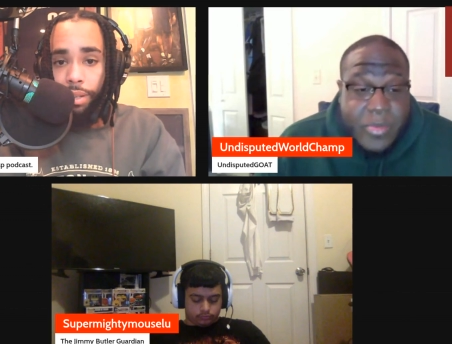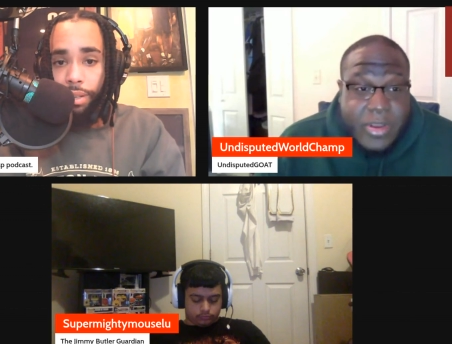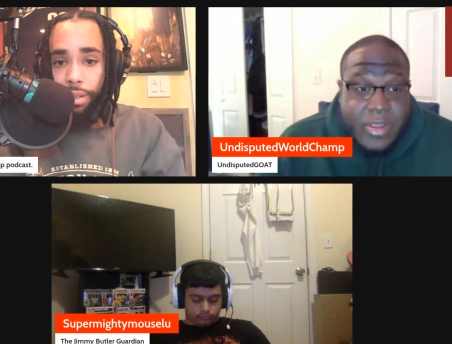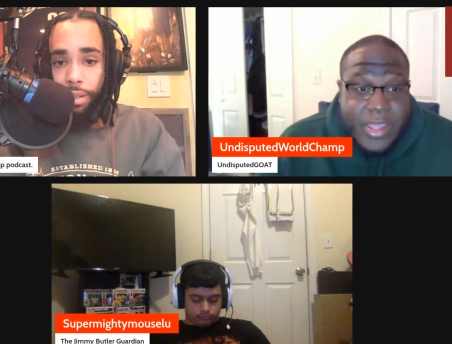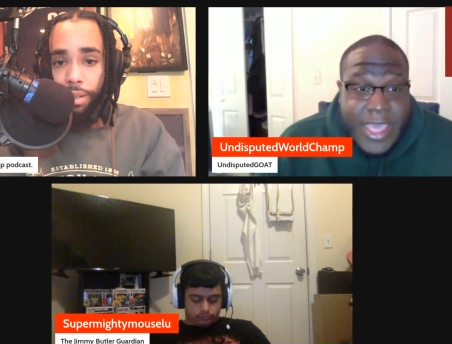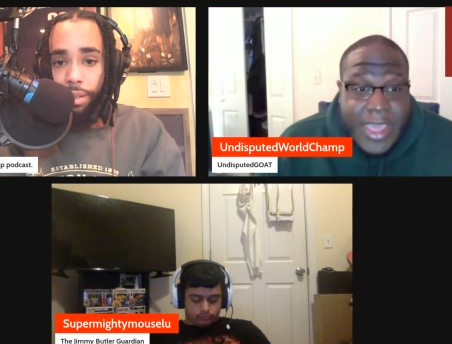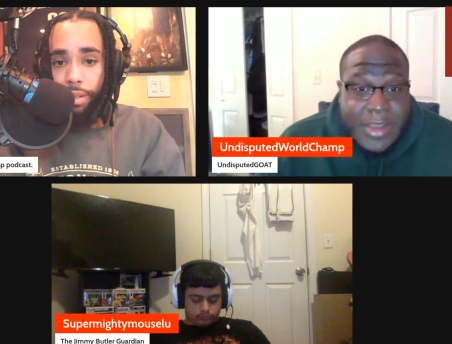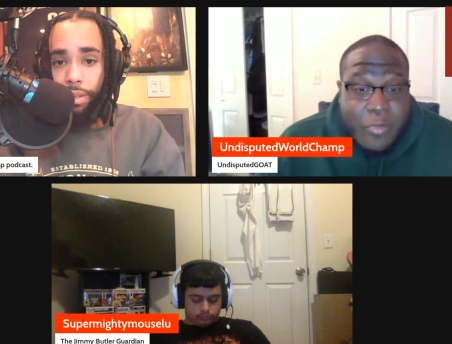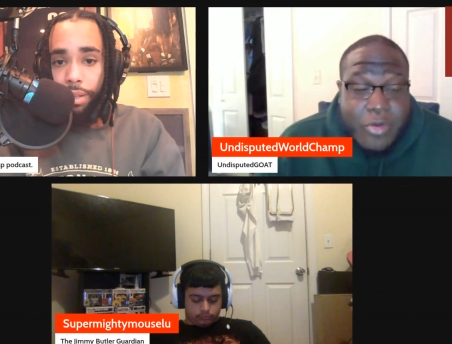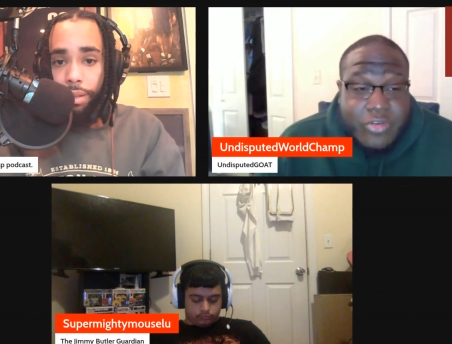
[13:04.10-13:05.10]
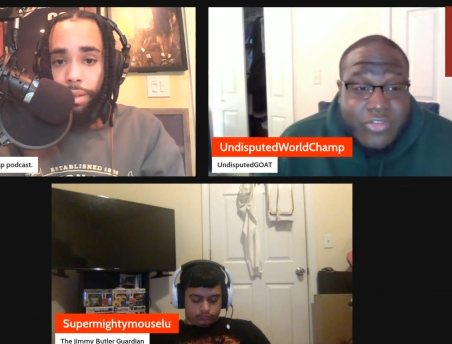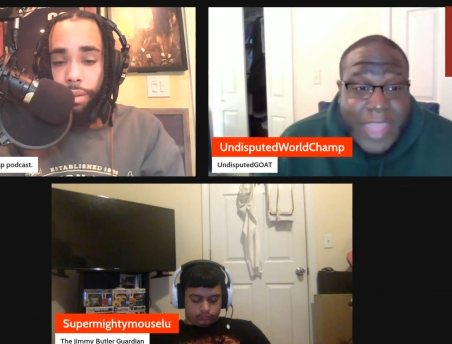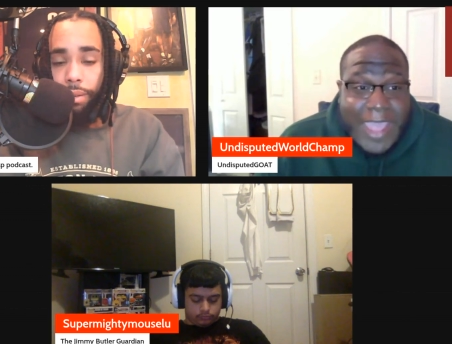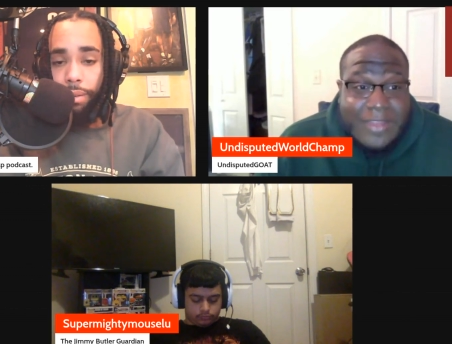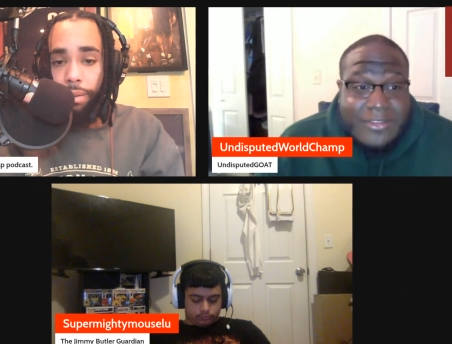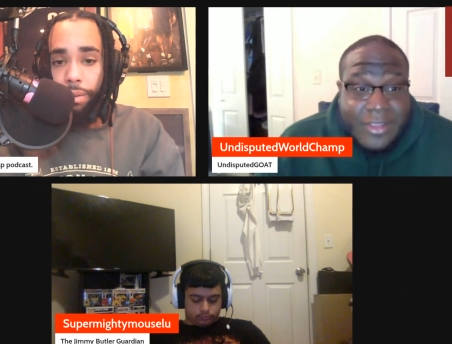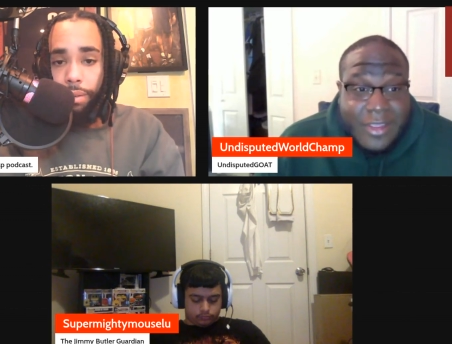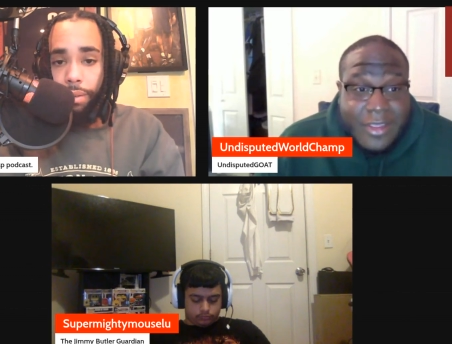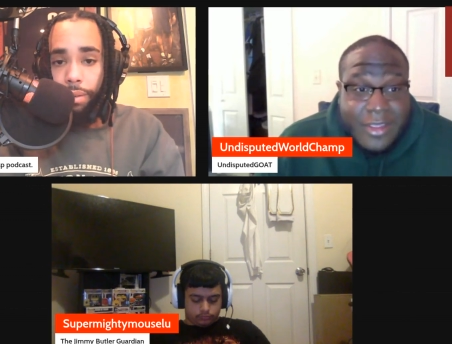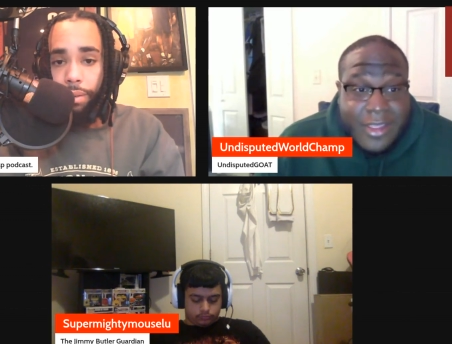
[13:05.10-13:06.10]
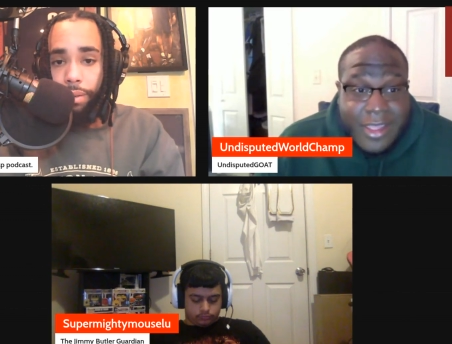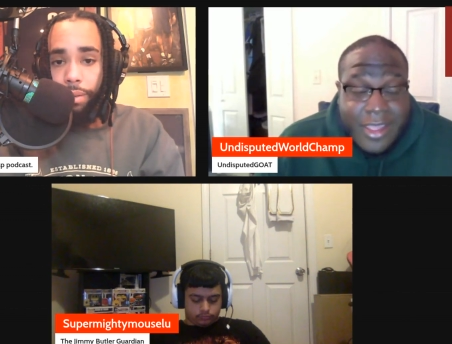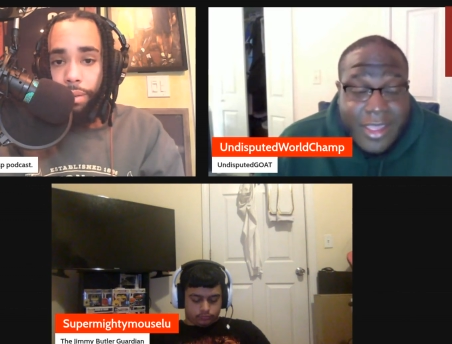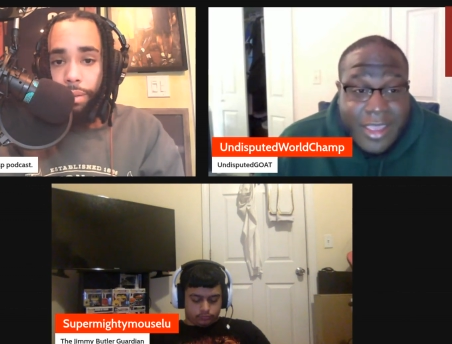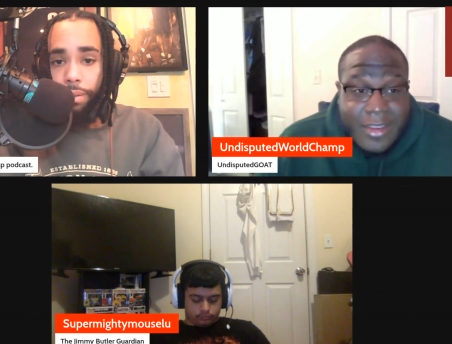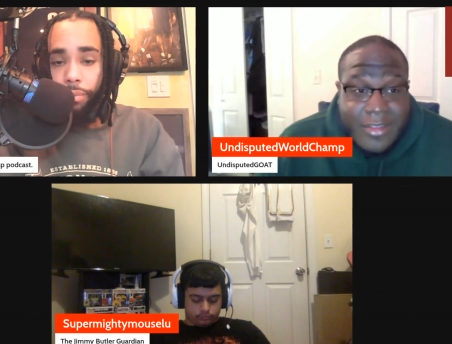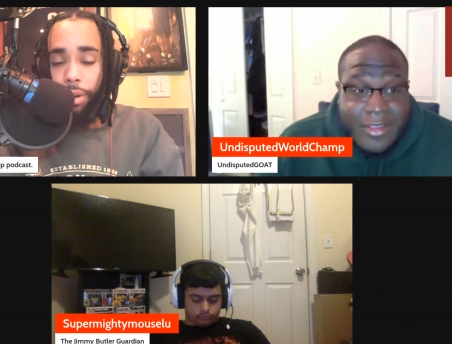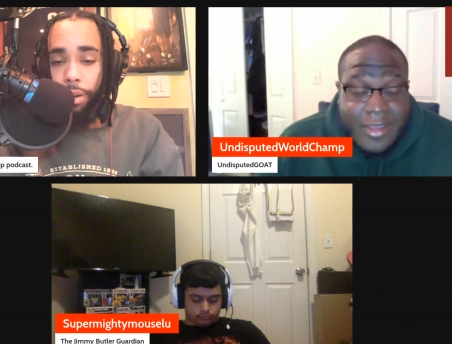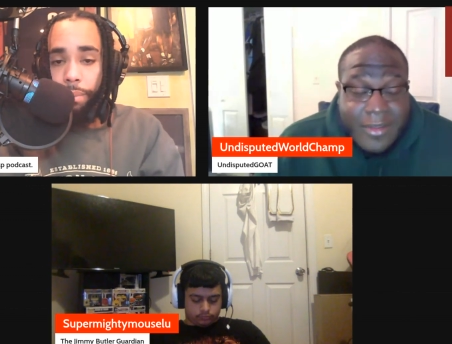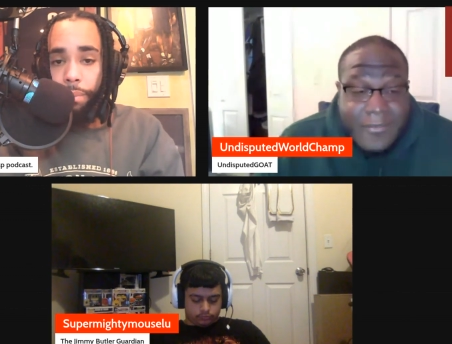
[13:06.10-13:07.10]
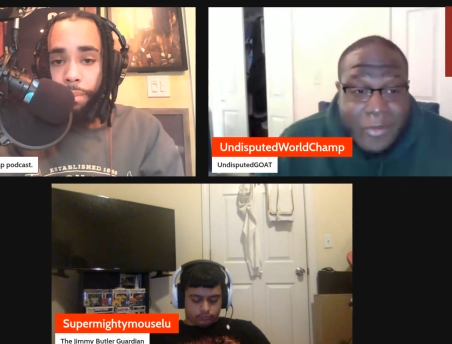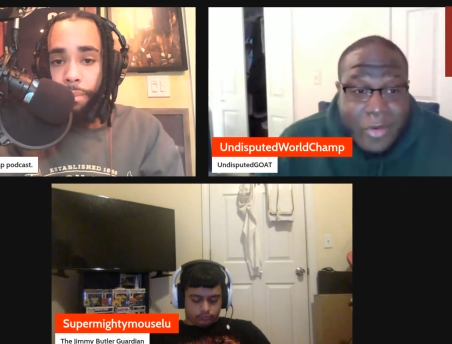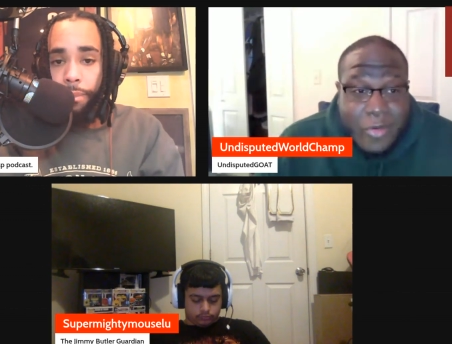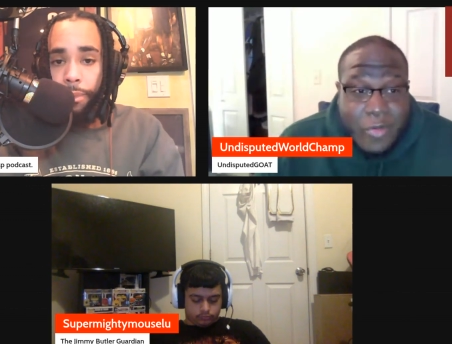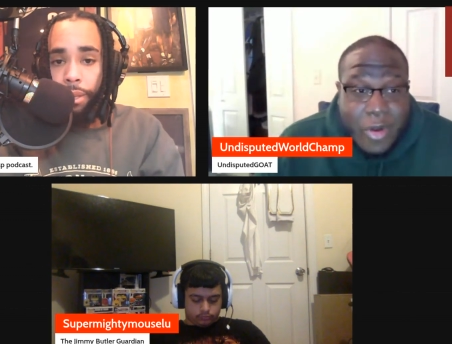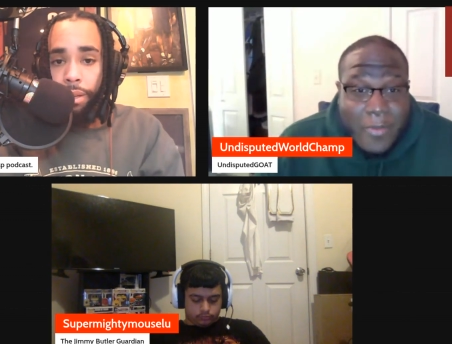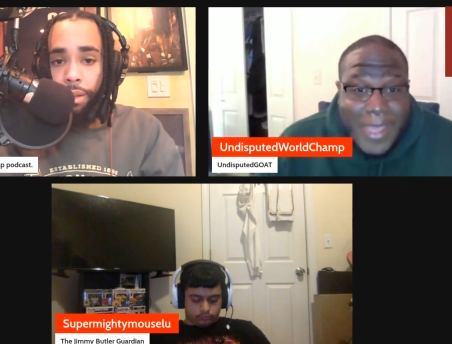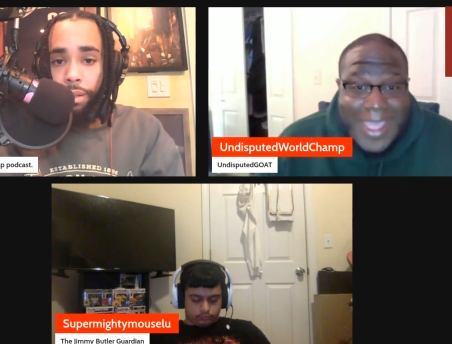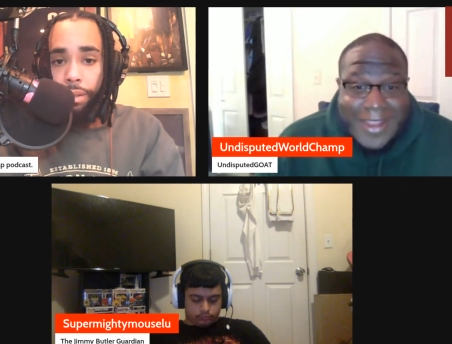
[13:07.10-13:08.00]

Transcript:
Speaker 1: he had the worst stats in a, right well quarterback